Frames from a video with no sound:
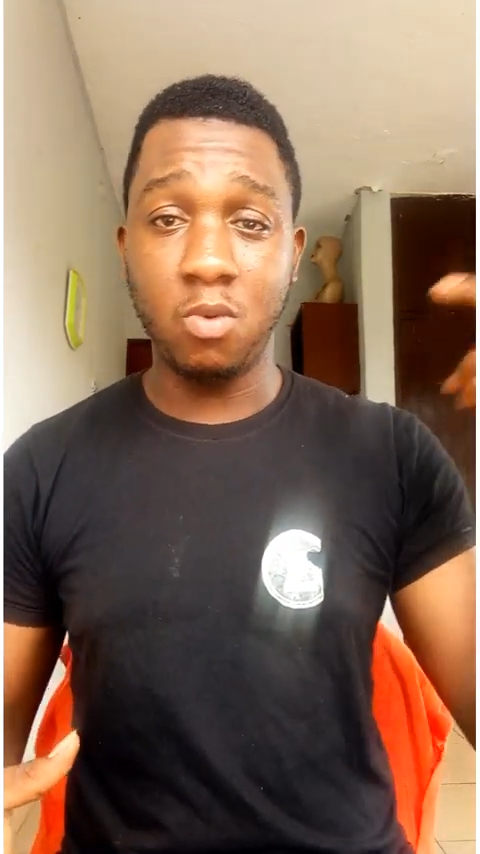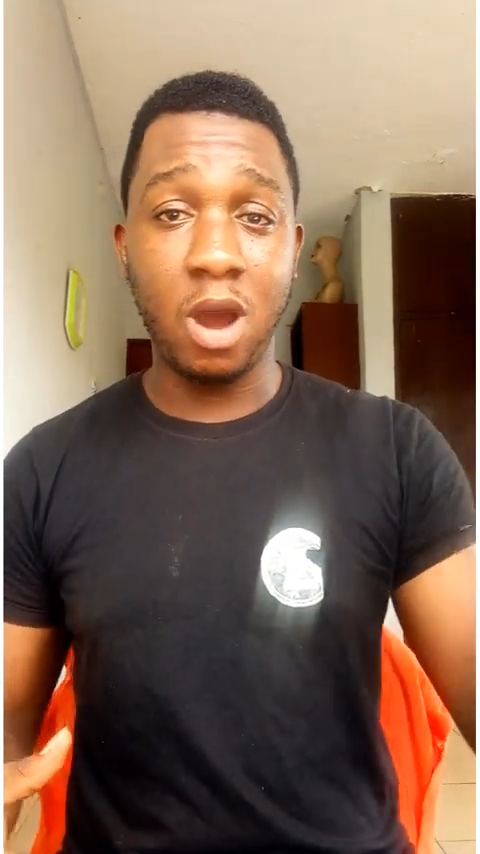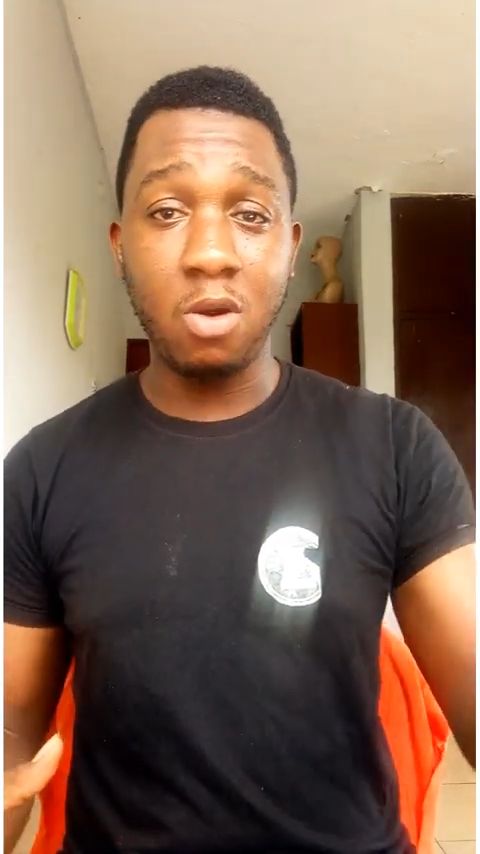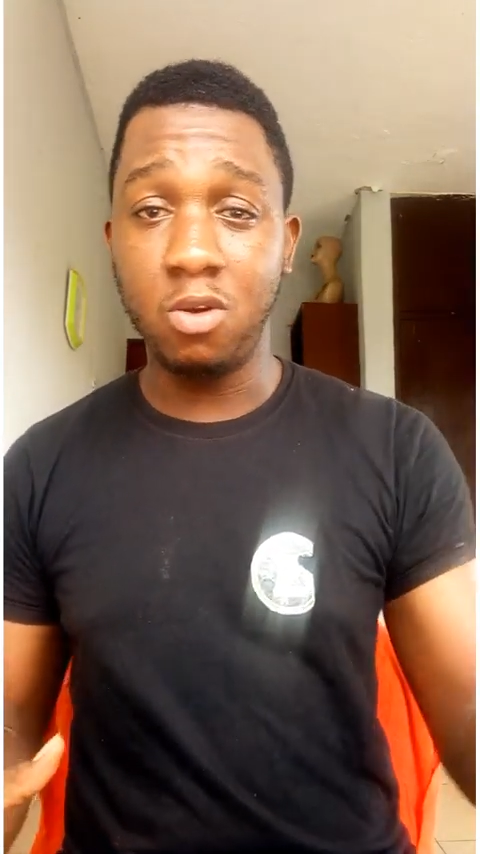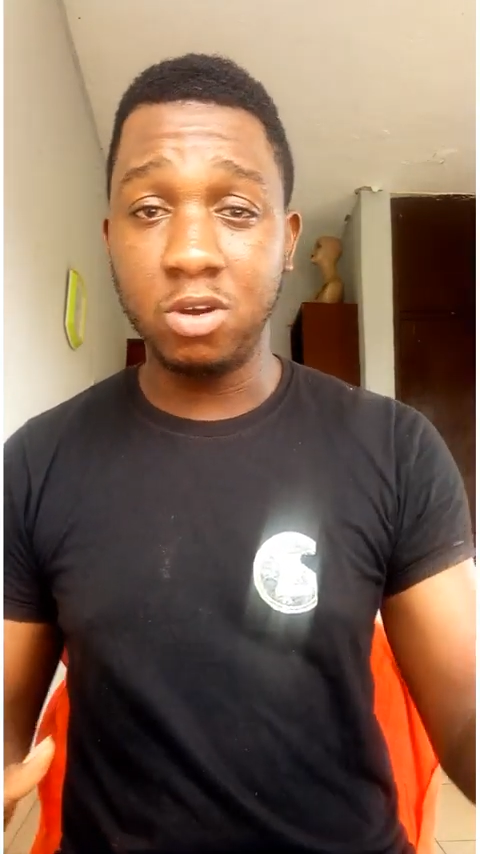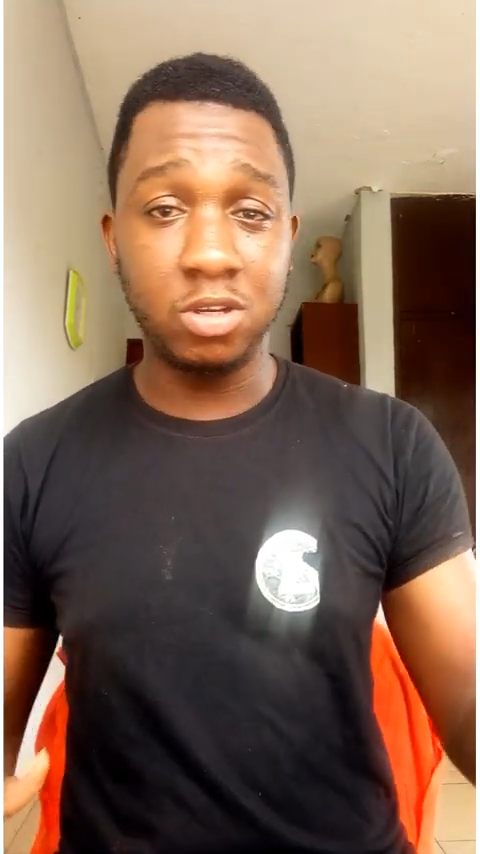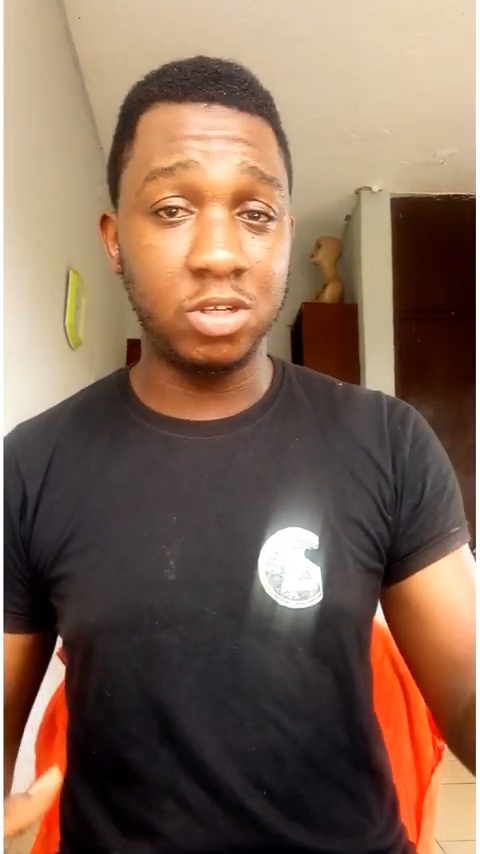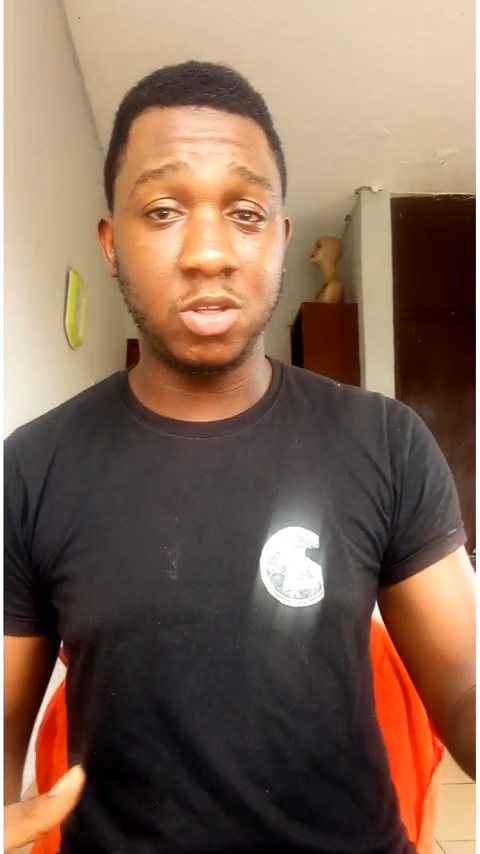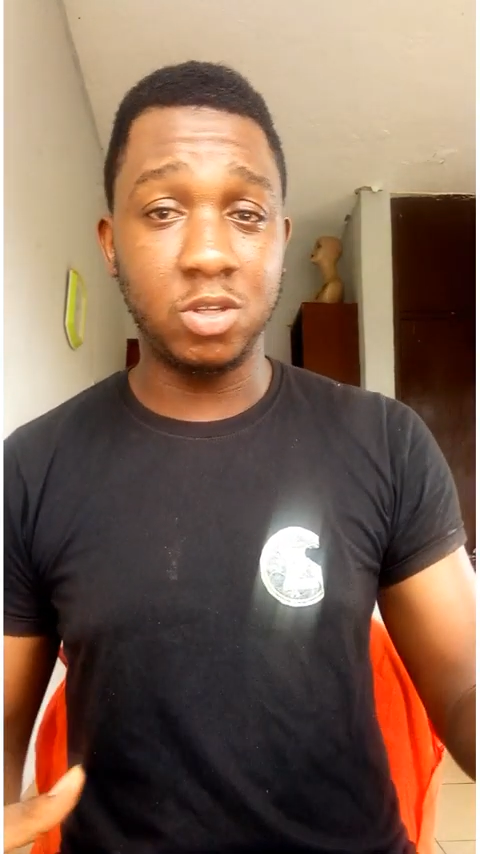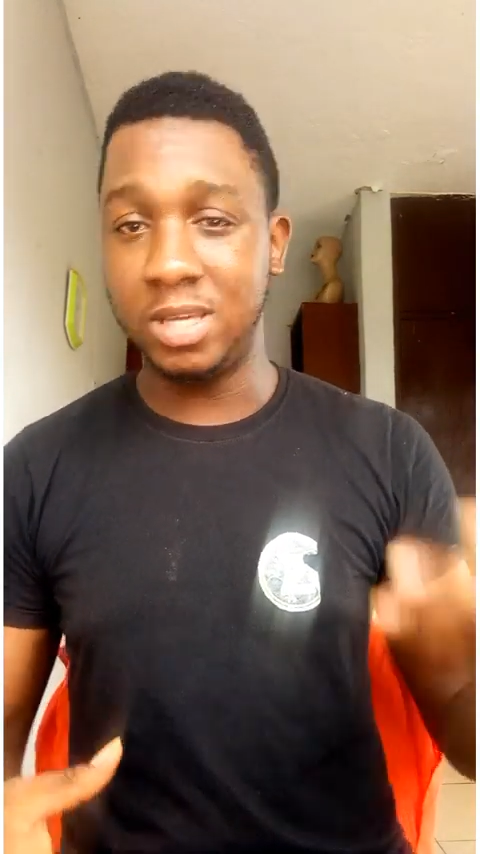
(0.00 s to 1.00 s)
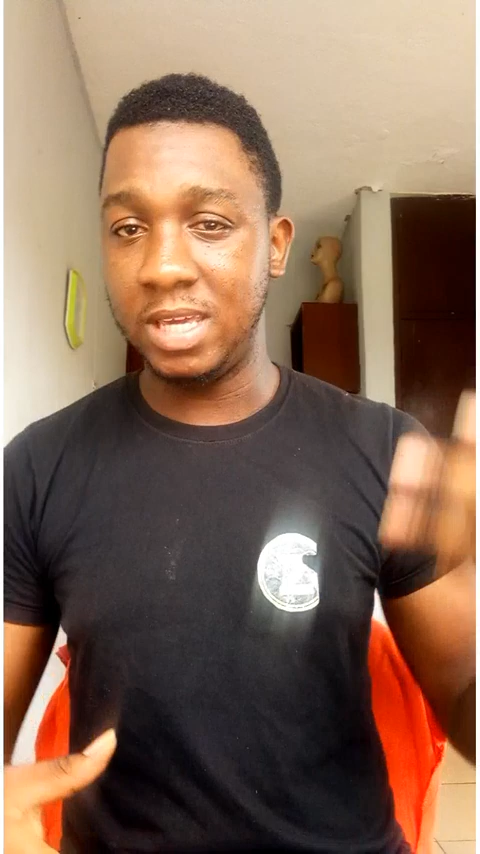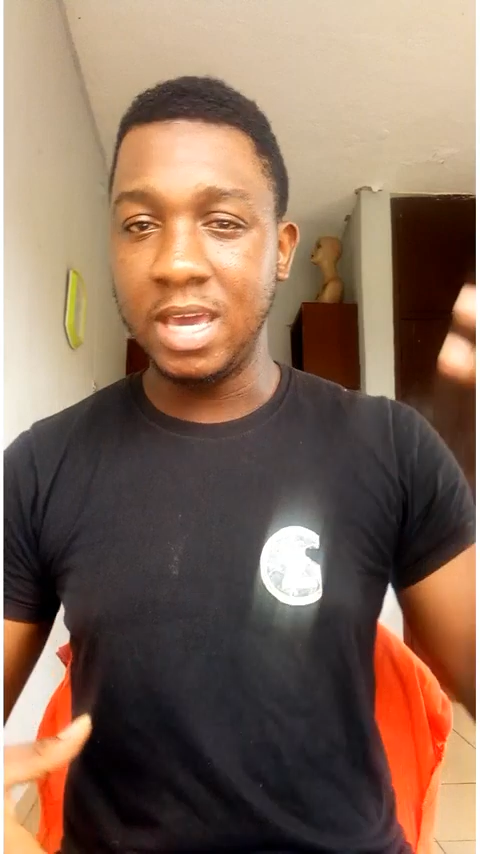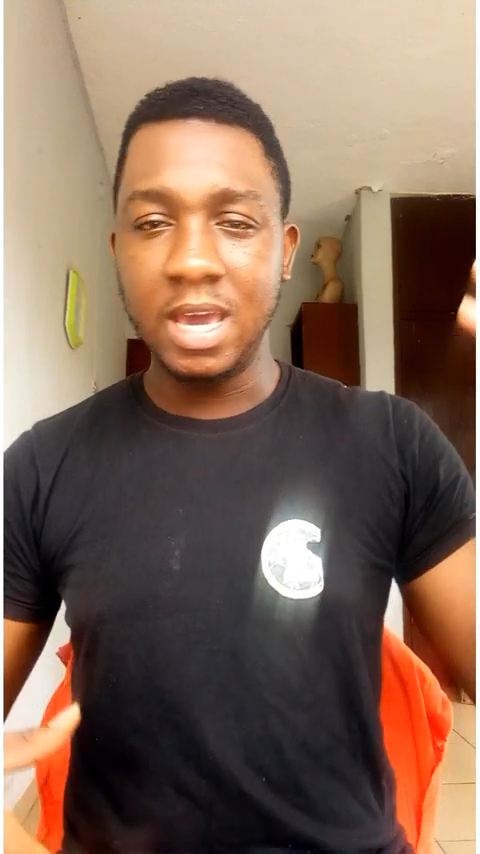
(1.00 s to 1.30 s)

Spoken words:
how long you study,